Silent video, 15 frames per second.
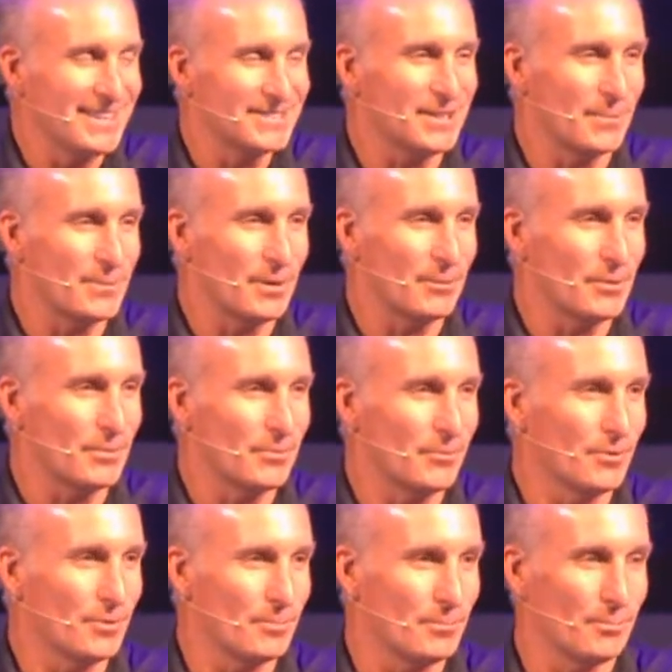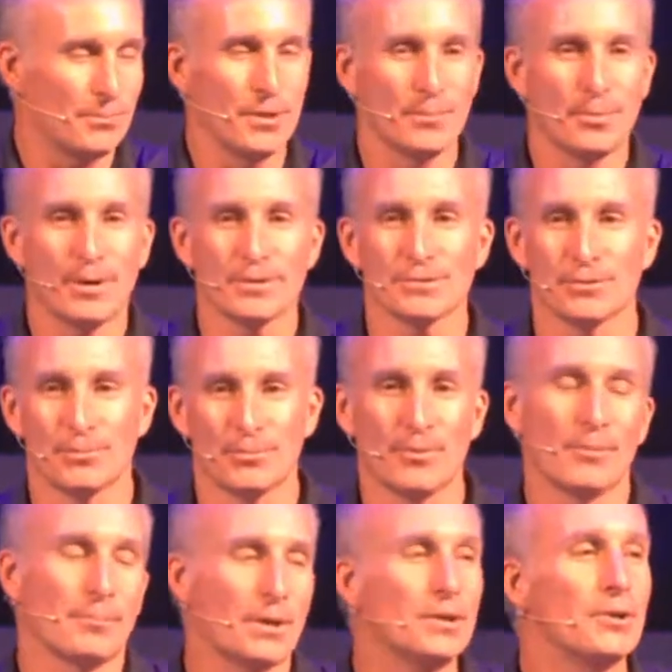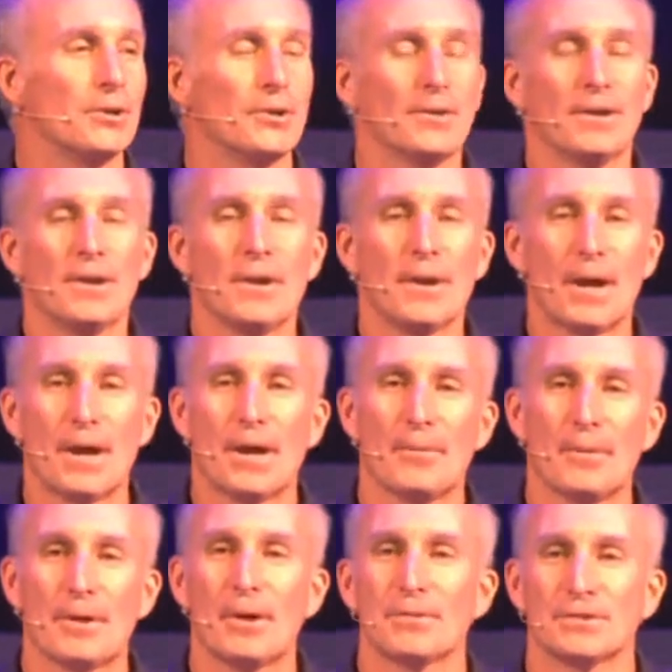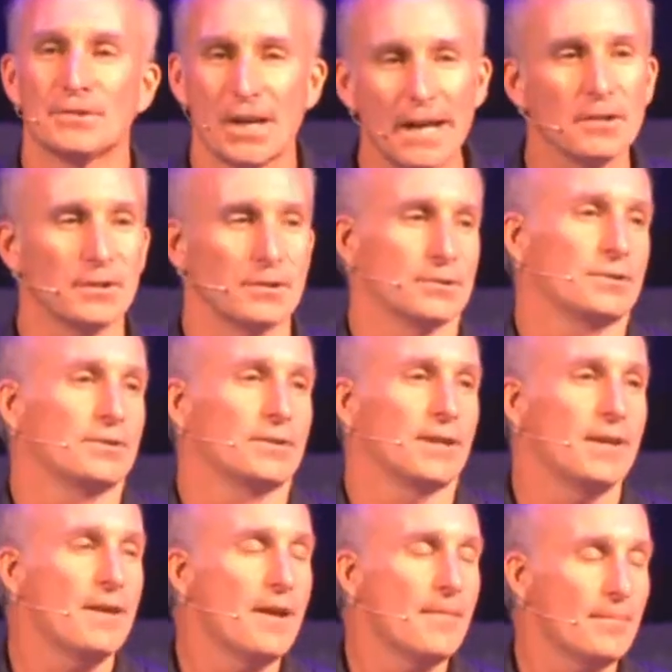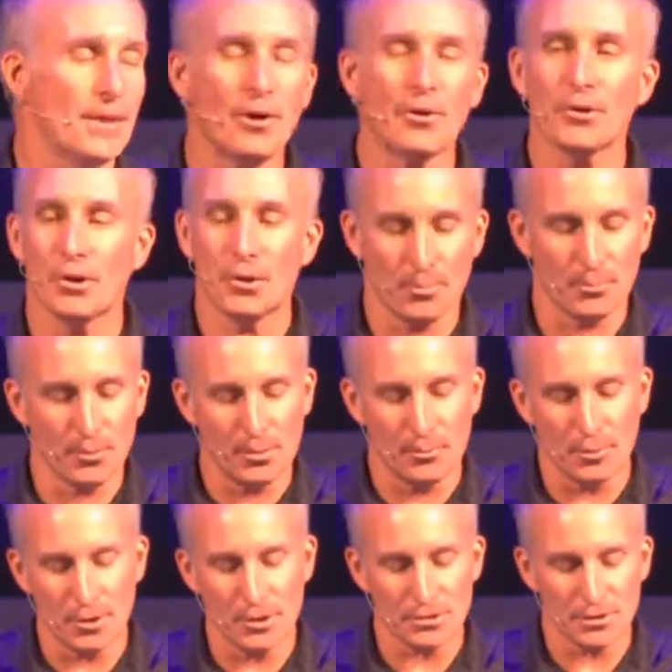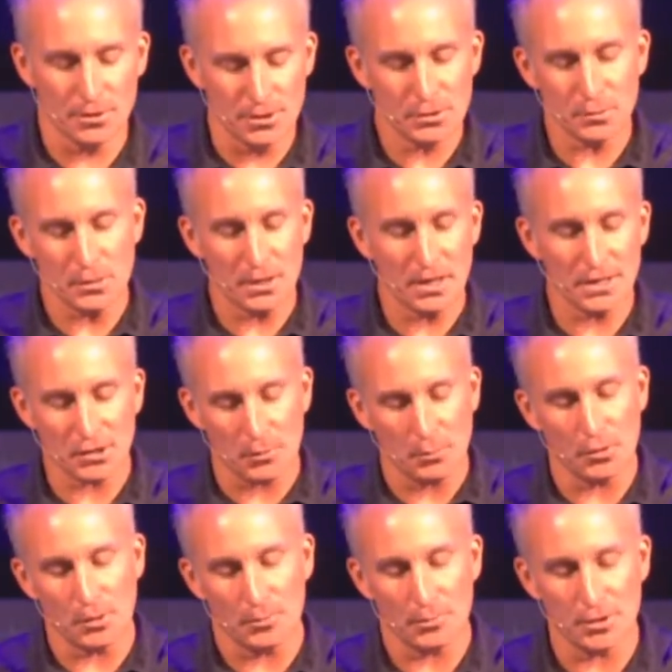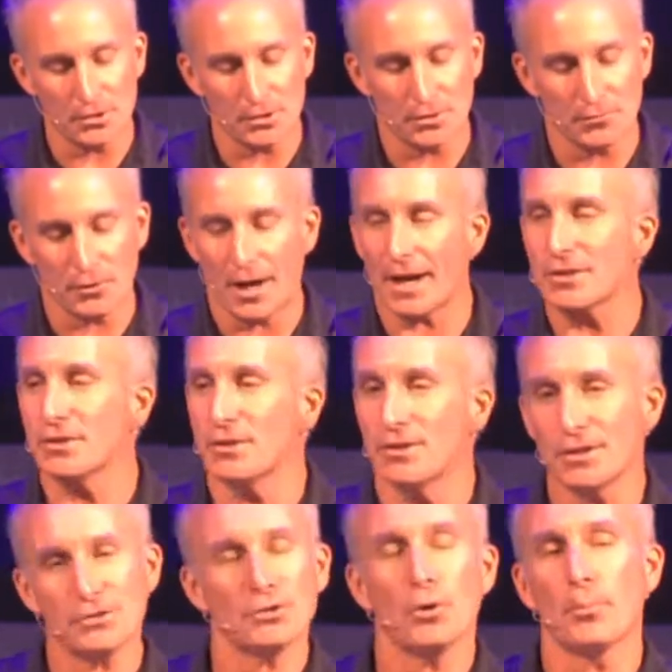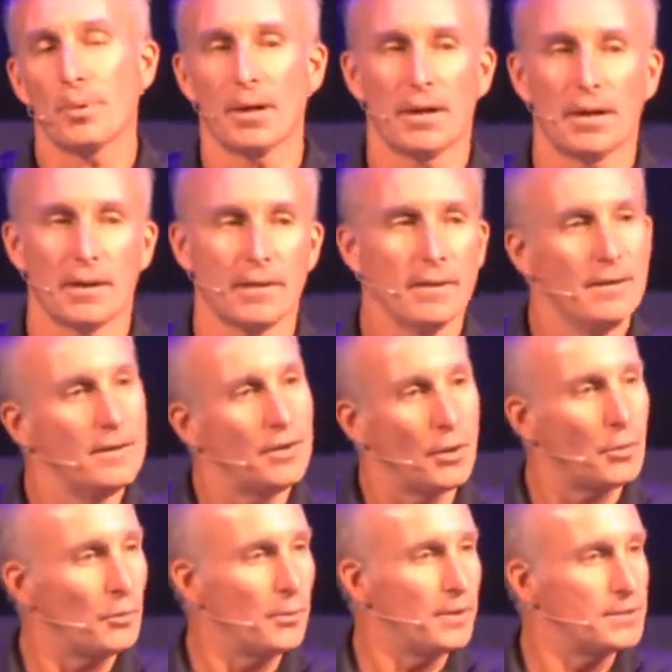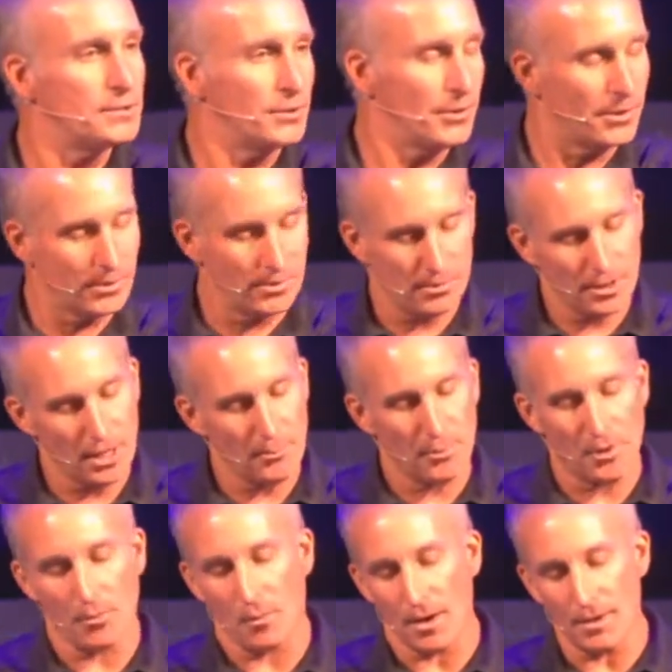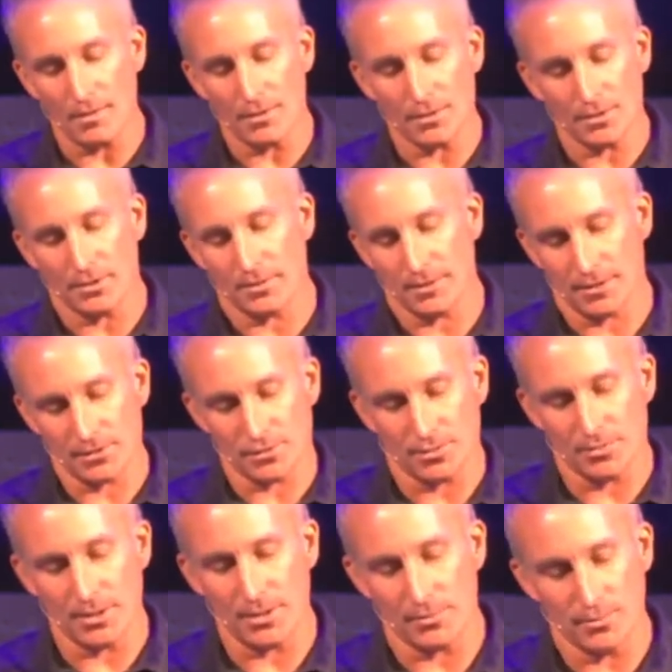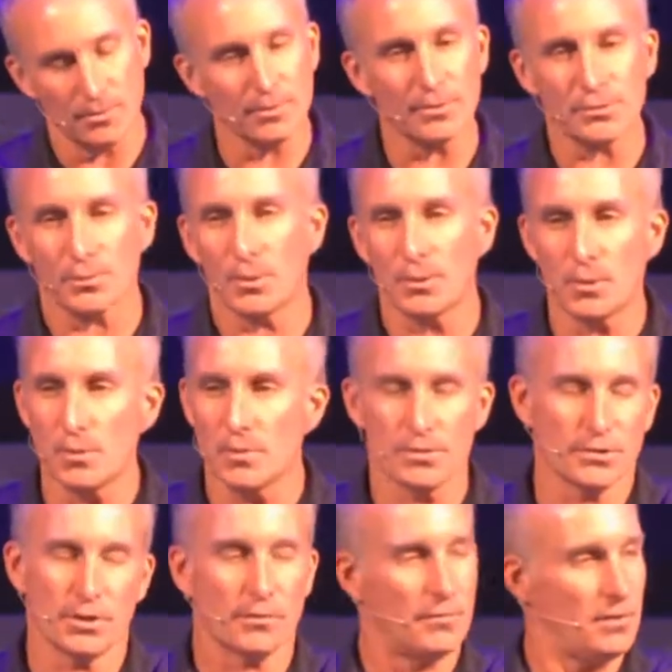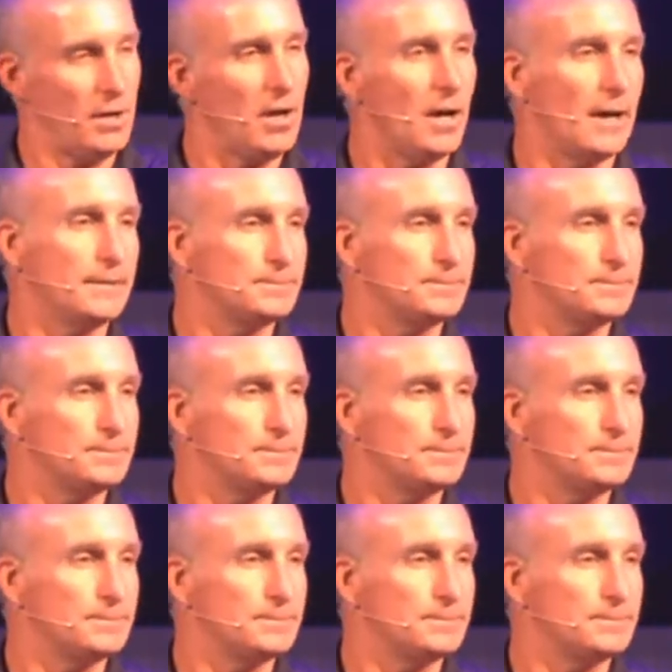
Same thing with, with the apostle uh, Peter and, and Silas. Okay, they all got in prison. These three guys got put in prison for actually disobeying authority. So you're going, okay, Paul, why are you telling us to obey the rulers when you yourself are not?